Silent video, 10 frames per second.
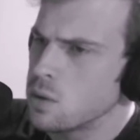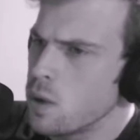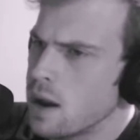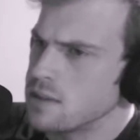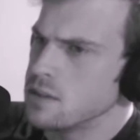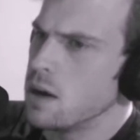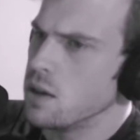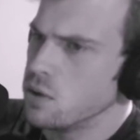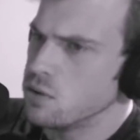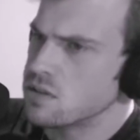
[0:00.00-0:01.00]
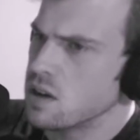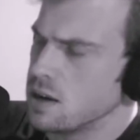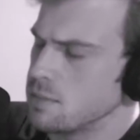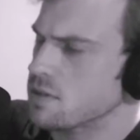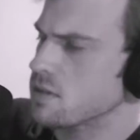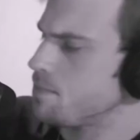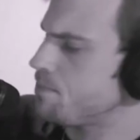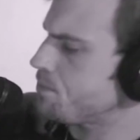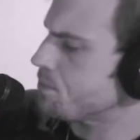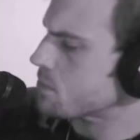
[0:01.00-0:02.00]
rant about those types.
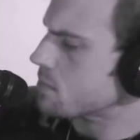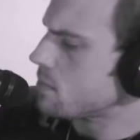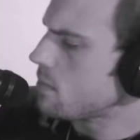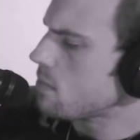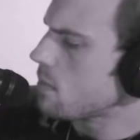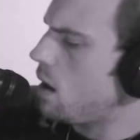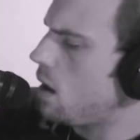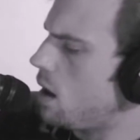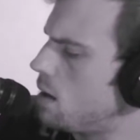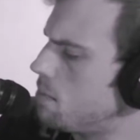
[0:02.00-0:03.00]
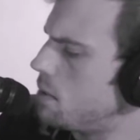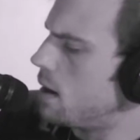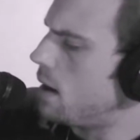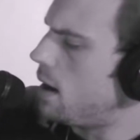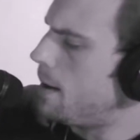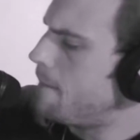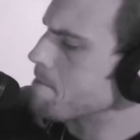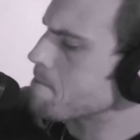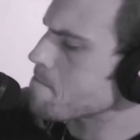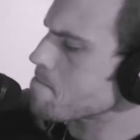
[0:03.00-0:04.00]
But
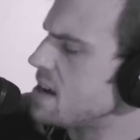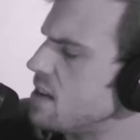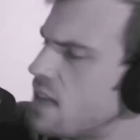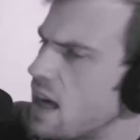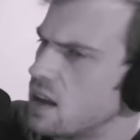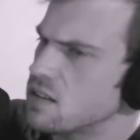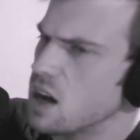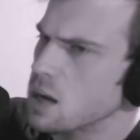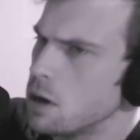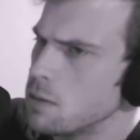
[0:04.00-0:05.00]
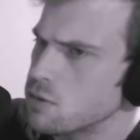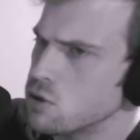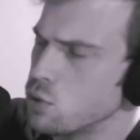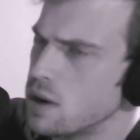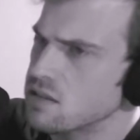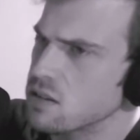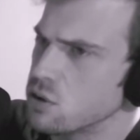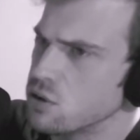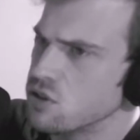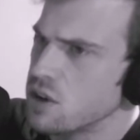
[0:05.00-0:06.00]
in that, I talk about pro
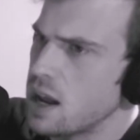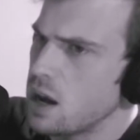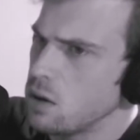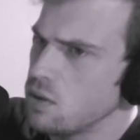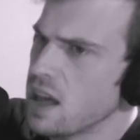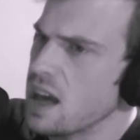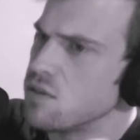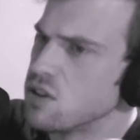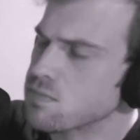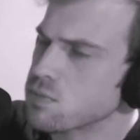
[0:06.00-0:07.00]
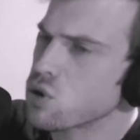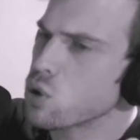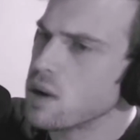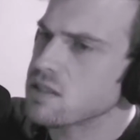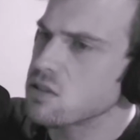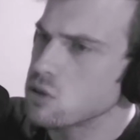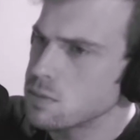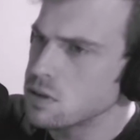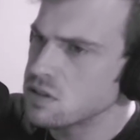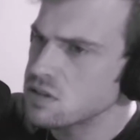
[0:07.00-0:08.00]
wrestlers and how they have these pro wrestler
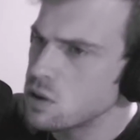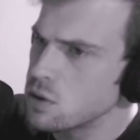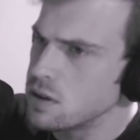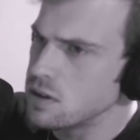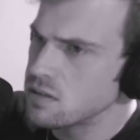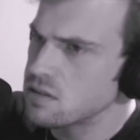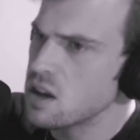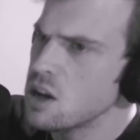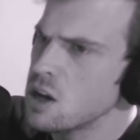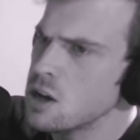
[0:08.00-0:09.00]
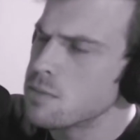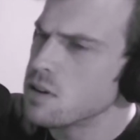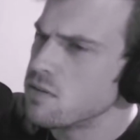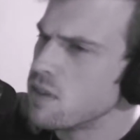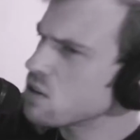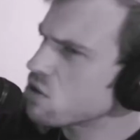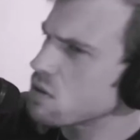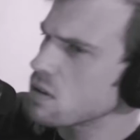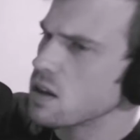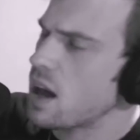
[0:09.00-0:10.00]
personas. But
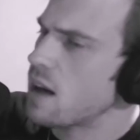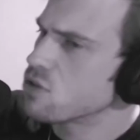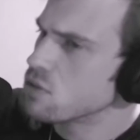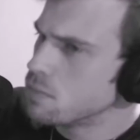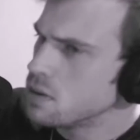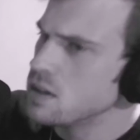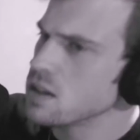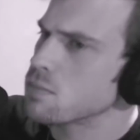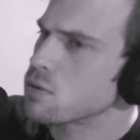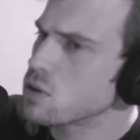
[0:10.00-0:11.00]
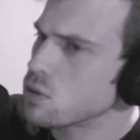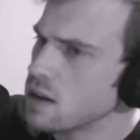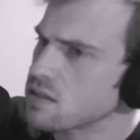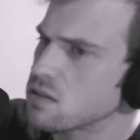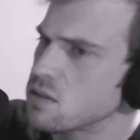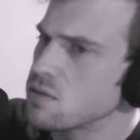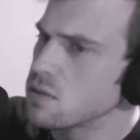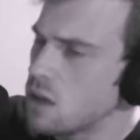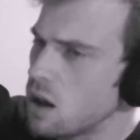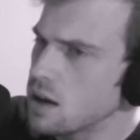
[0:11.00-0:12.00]
eventually, after being a pro wrestler for
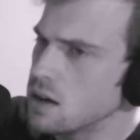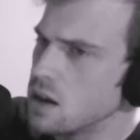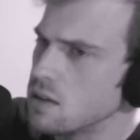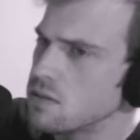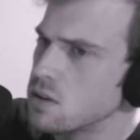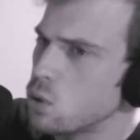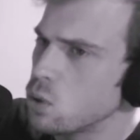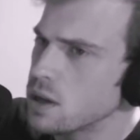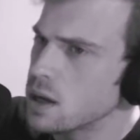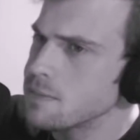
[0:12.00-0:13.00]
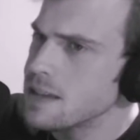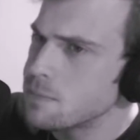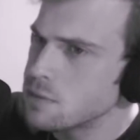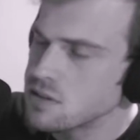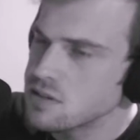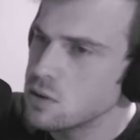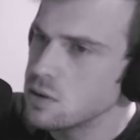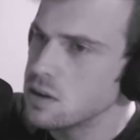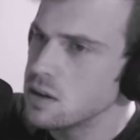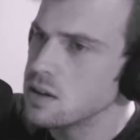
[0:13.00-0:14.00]
long enough and holding up that
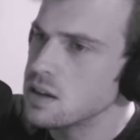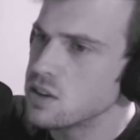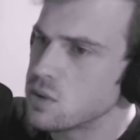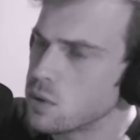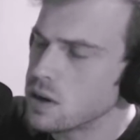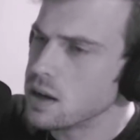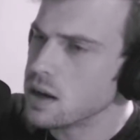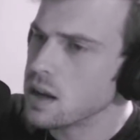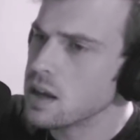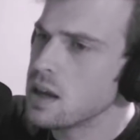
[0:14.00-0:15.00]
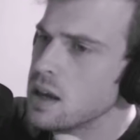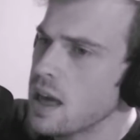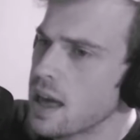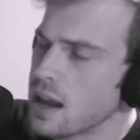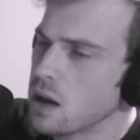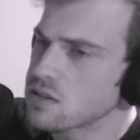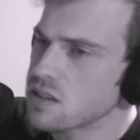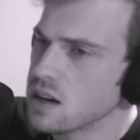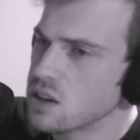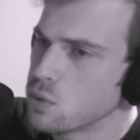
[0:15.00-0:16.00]
persona in the ring and
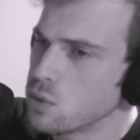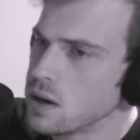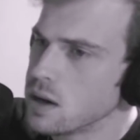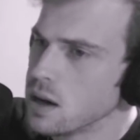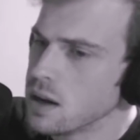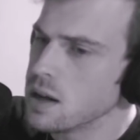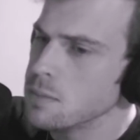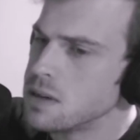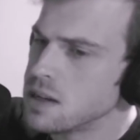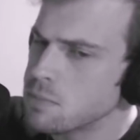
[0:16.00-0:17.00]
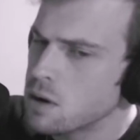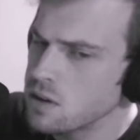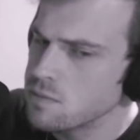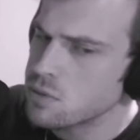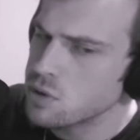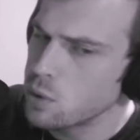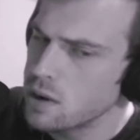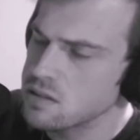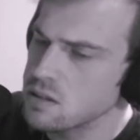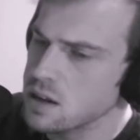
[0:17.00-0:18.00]
outside of the ring and being part of pro
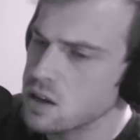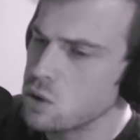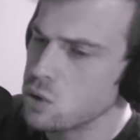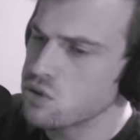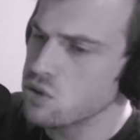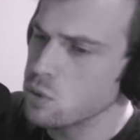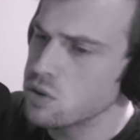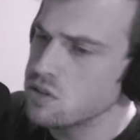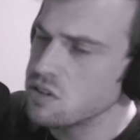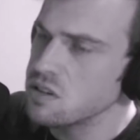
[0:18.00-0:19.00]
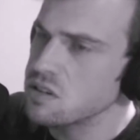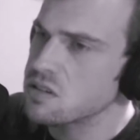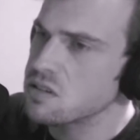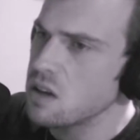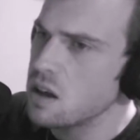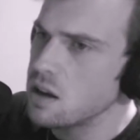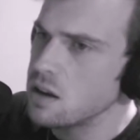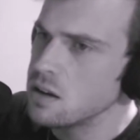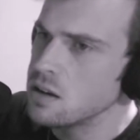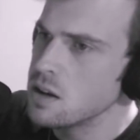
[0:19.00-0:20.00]
wrestling culture, which is an
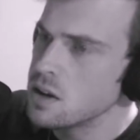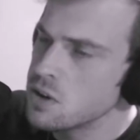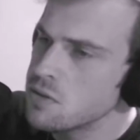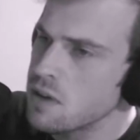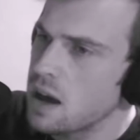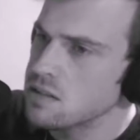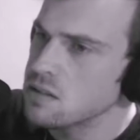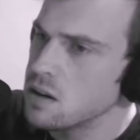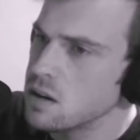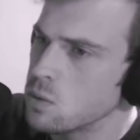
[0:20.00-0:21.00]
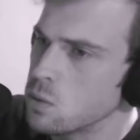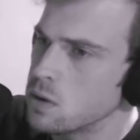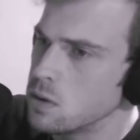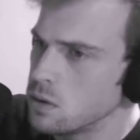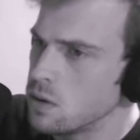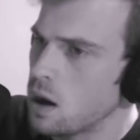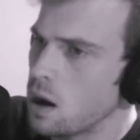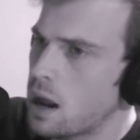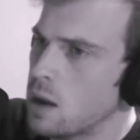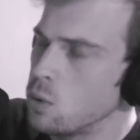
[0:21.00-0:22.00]
insane, fascinating world that
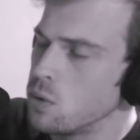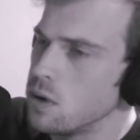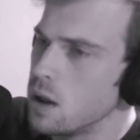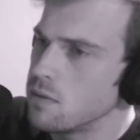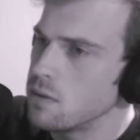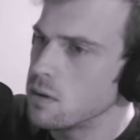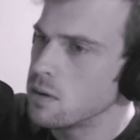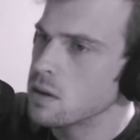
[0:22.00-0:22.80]
I will never